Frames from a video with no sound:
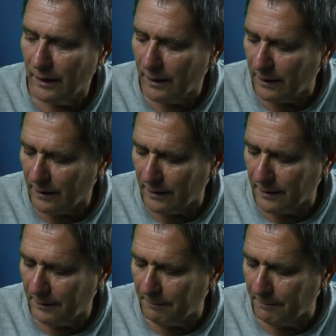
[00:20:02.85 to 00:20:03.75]

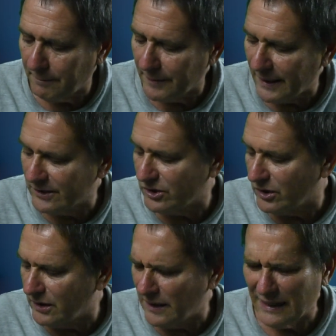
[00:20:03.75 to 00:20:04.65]
And
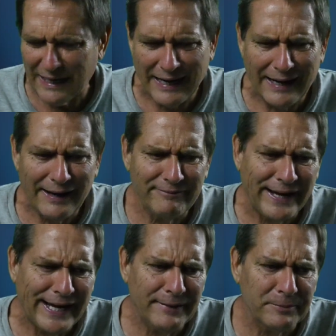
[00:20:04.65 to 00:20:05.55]
I've
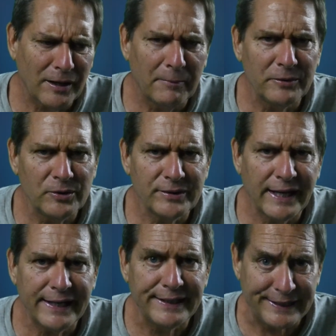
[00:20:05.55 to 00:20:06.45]
had a problem using
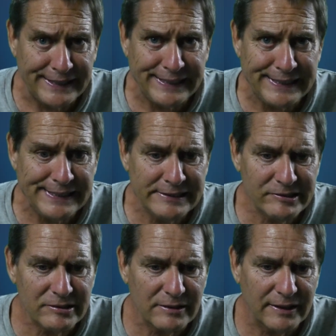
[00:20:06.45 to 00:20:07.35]
that in the
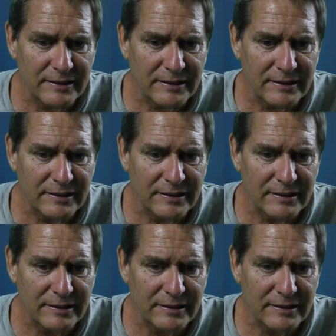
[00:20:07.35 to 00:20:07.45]
Keys.